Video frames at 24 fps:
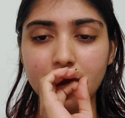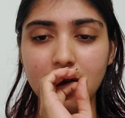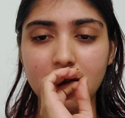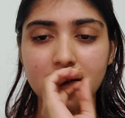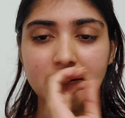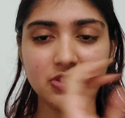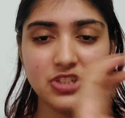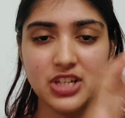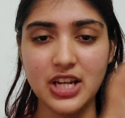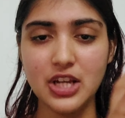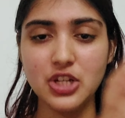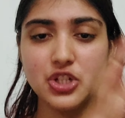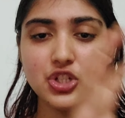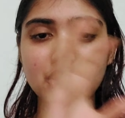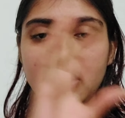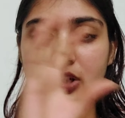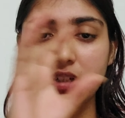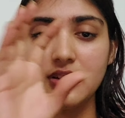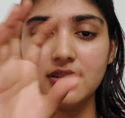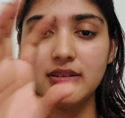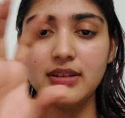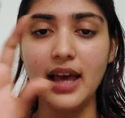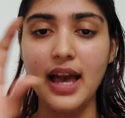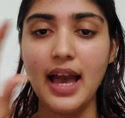
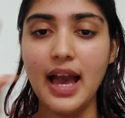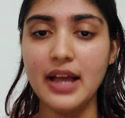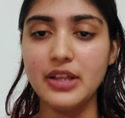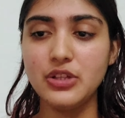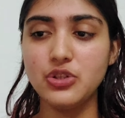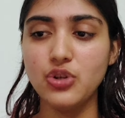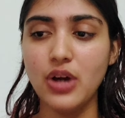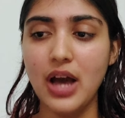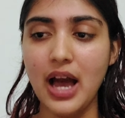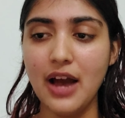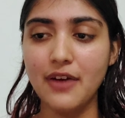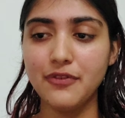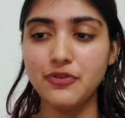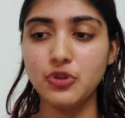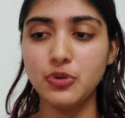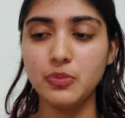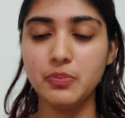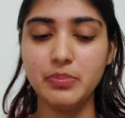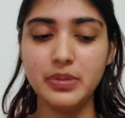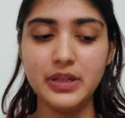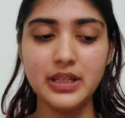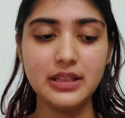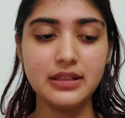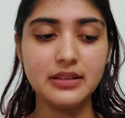stations, and you have to
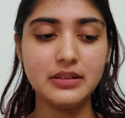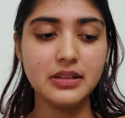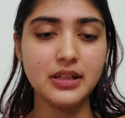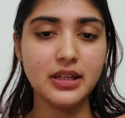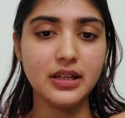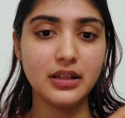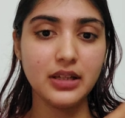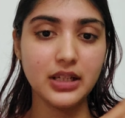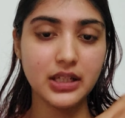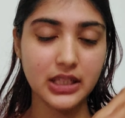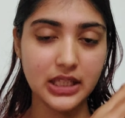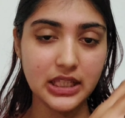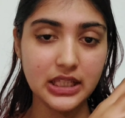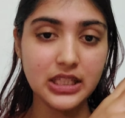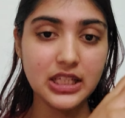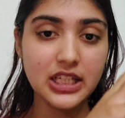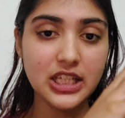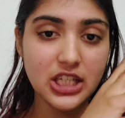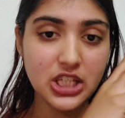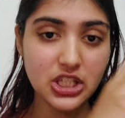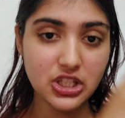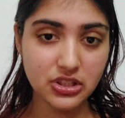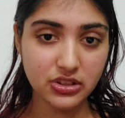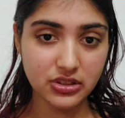be there. In
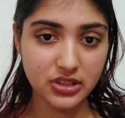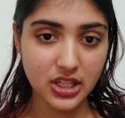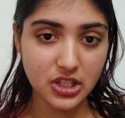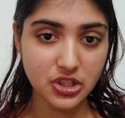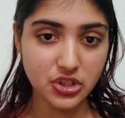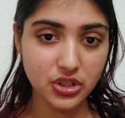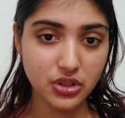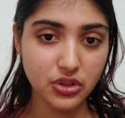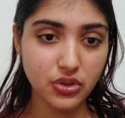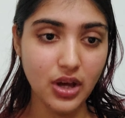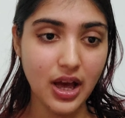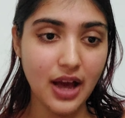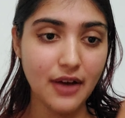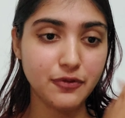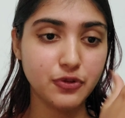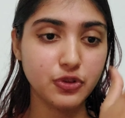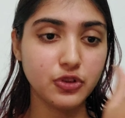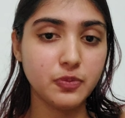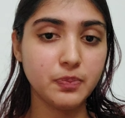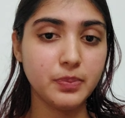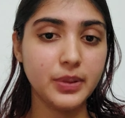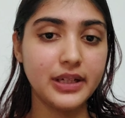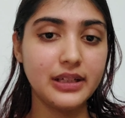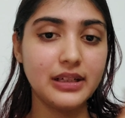each station you have to
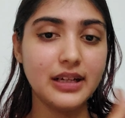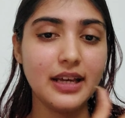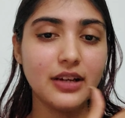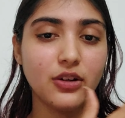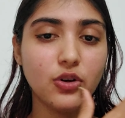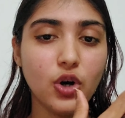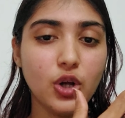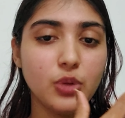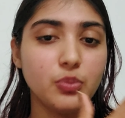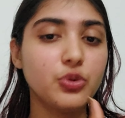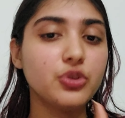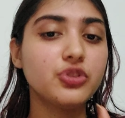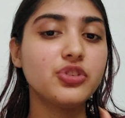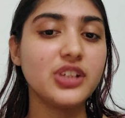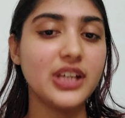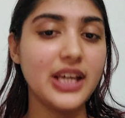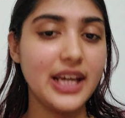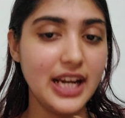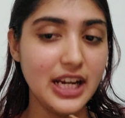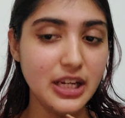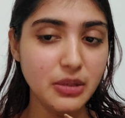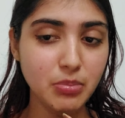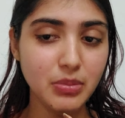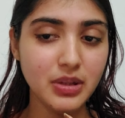spend like almost
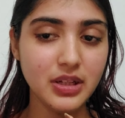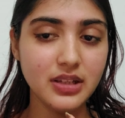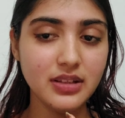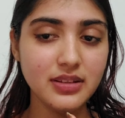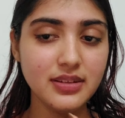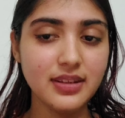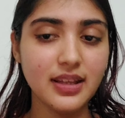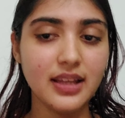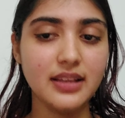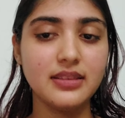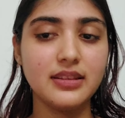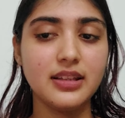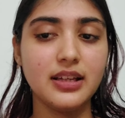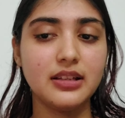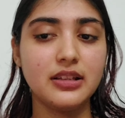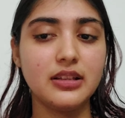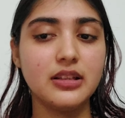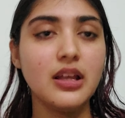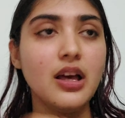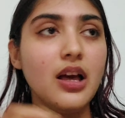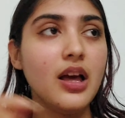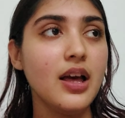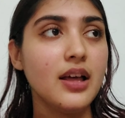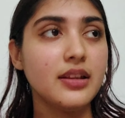8 minutes, and
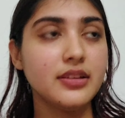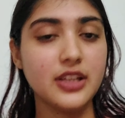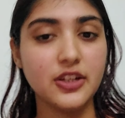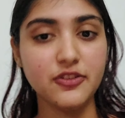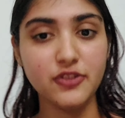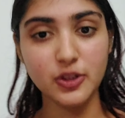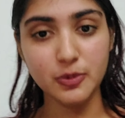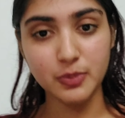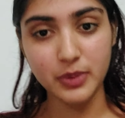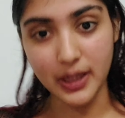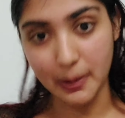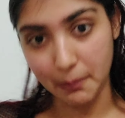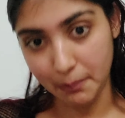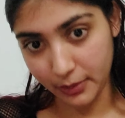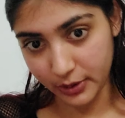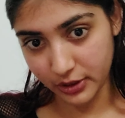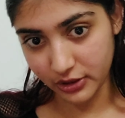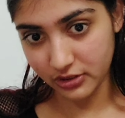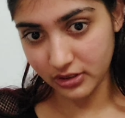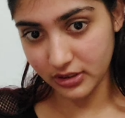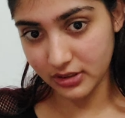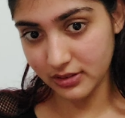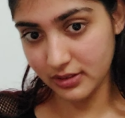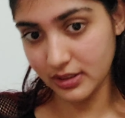then there will be a
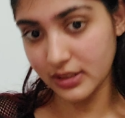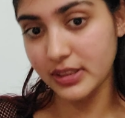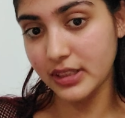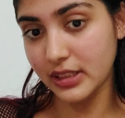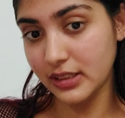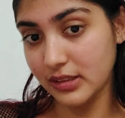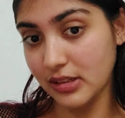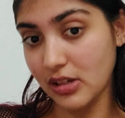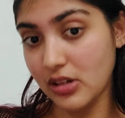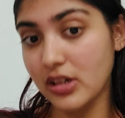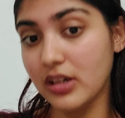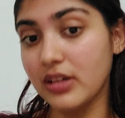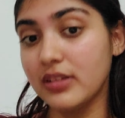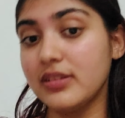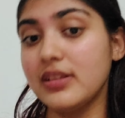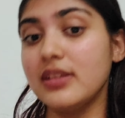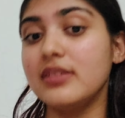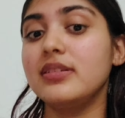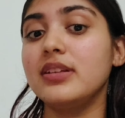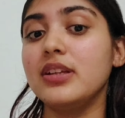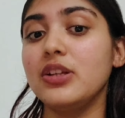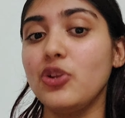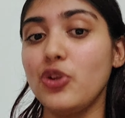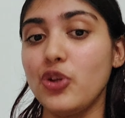person sitting there
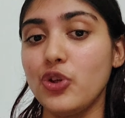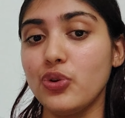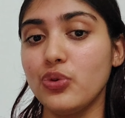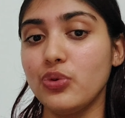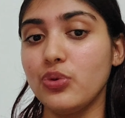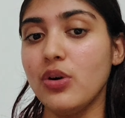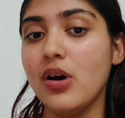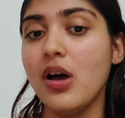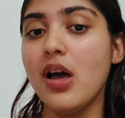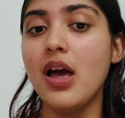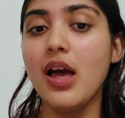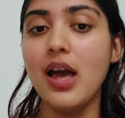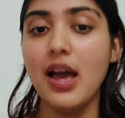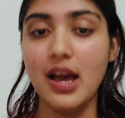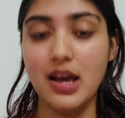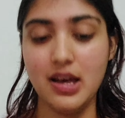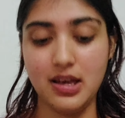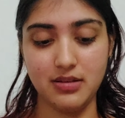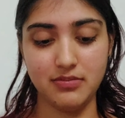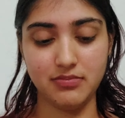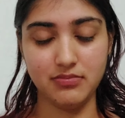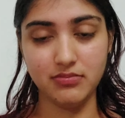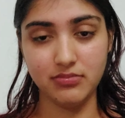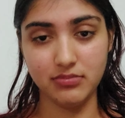assessing you,
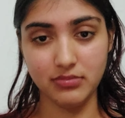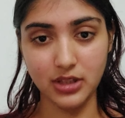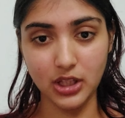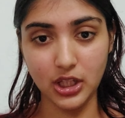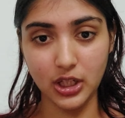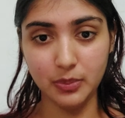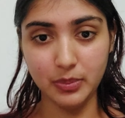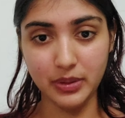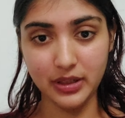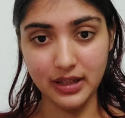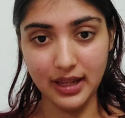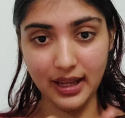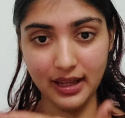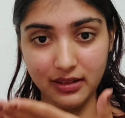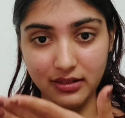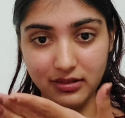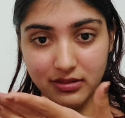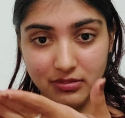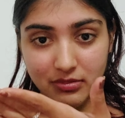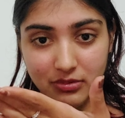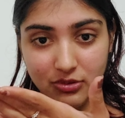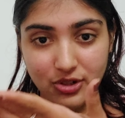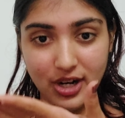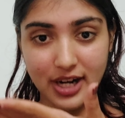and they'll be like
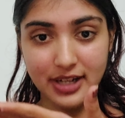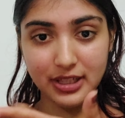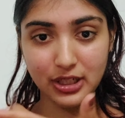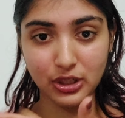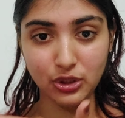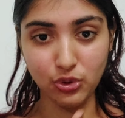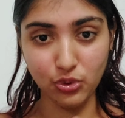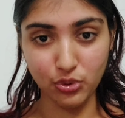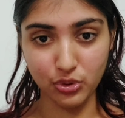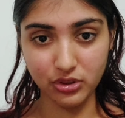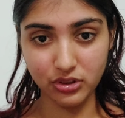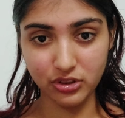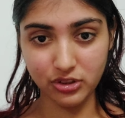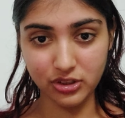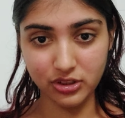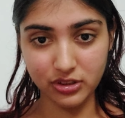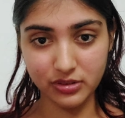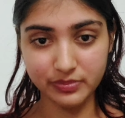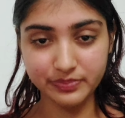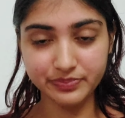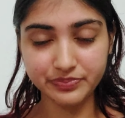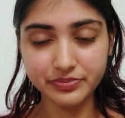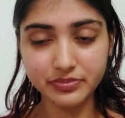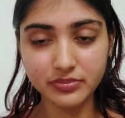writing notes.
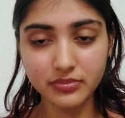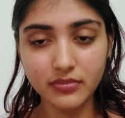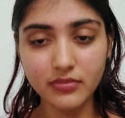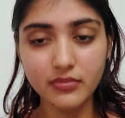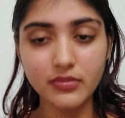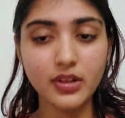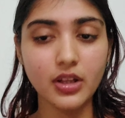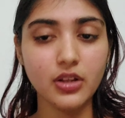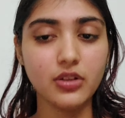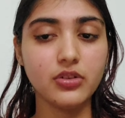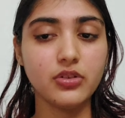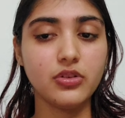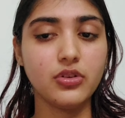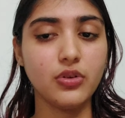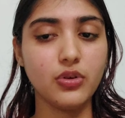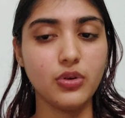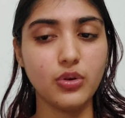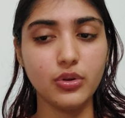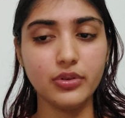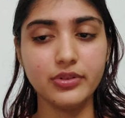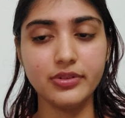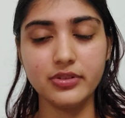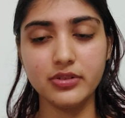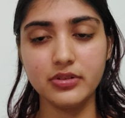
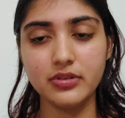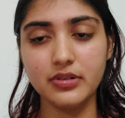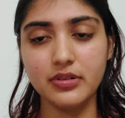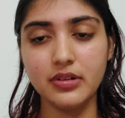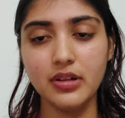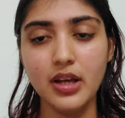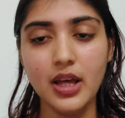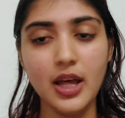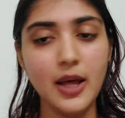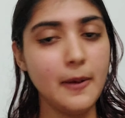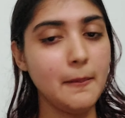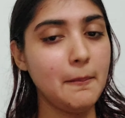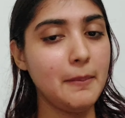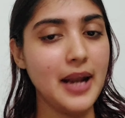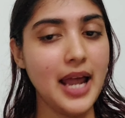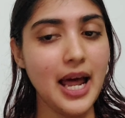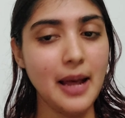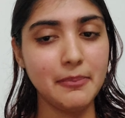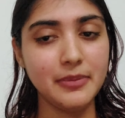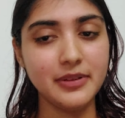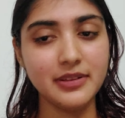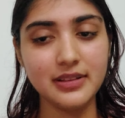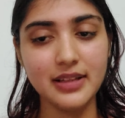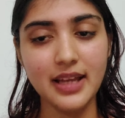So
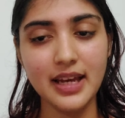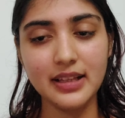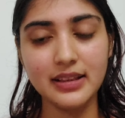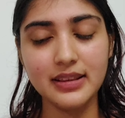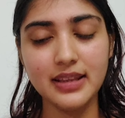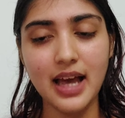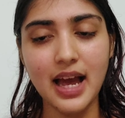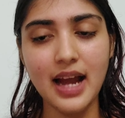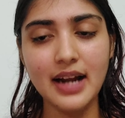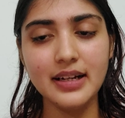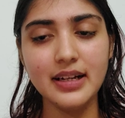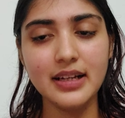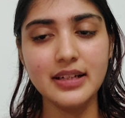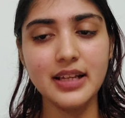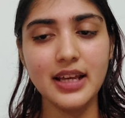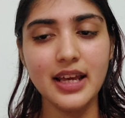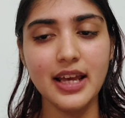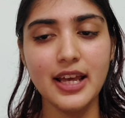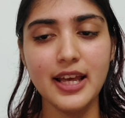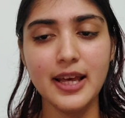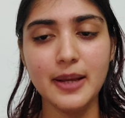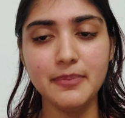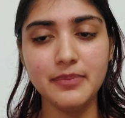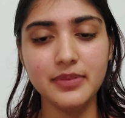PLAB is like that. And
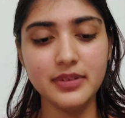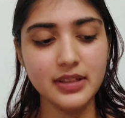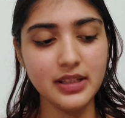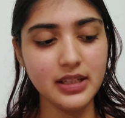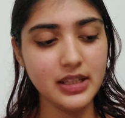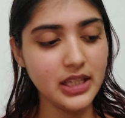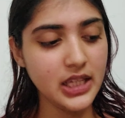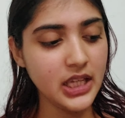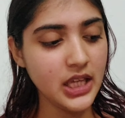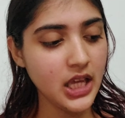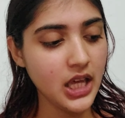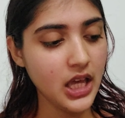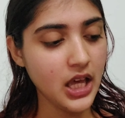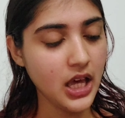AMC,